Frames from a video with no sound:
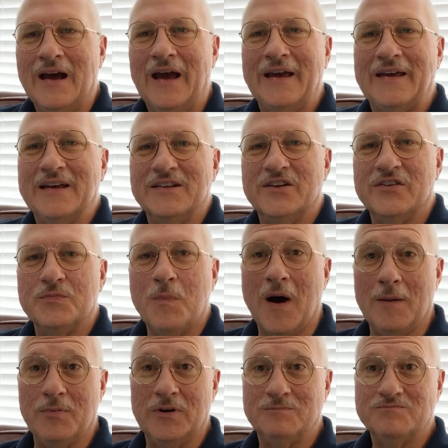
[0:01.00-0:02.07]
Hey kids, it's
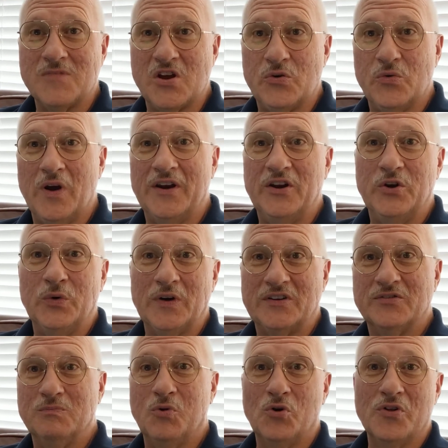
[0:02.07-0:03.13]
Papa. You ready to
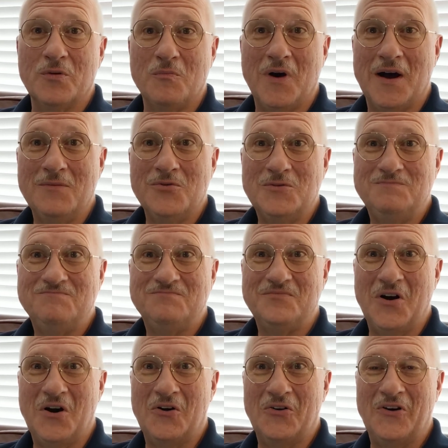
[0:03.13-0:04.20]
explore the Bible?
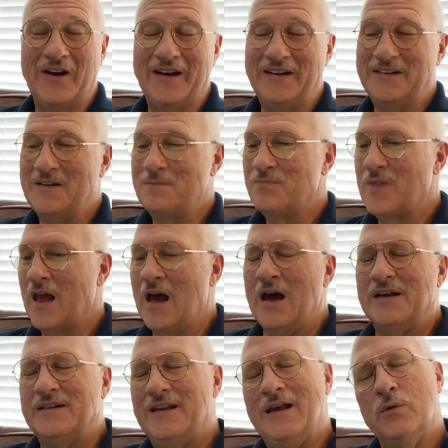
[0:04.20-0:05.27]
All right.
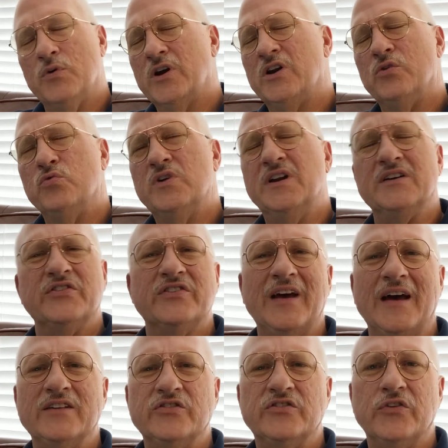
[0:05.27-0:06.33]
Today we're going to read a
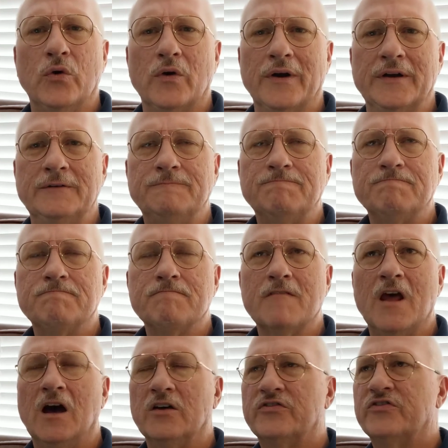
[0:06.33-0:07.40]
sad story.
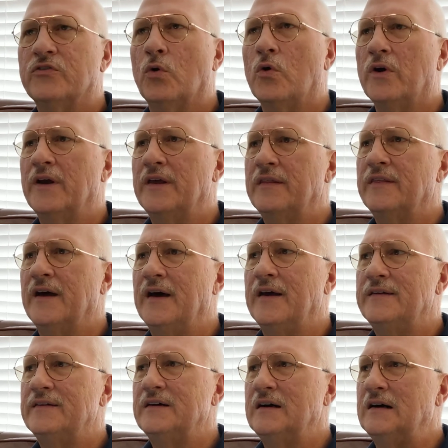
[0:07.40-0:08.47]
A story
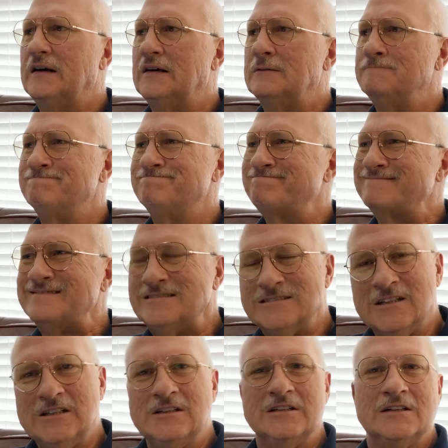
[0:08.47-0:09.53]
that, um,
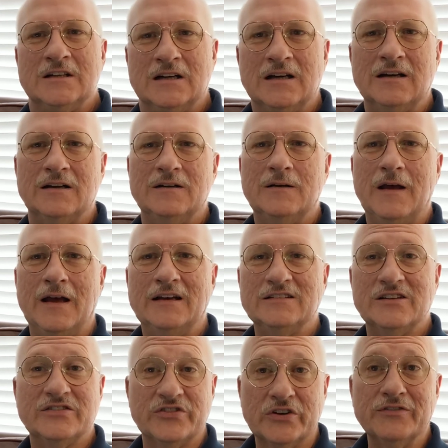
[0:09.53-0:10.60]

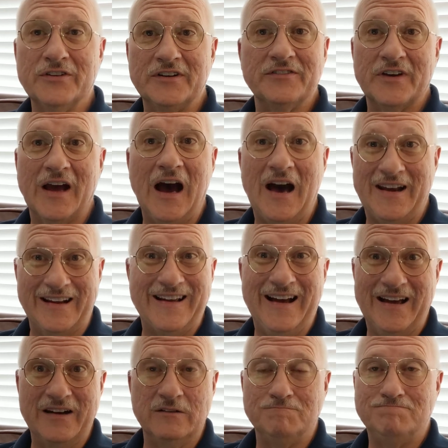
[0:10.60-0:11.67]
as a servant of God, it
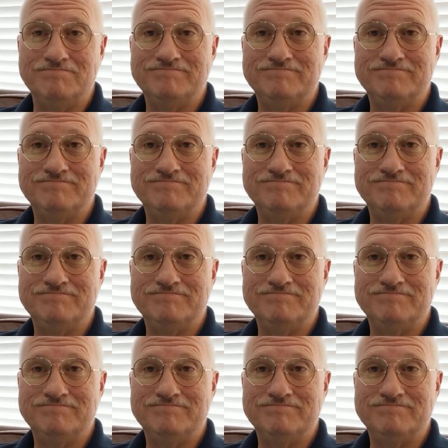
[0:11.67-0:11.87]
kind of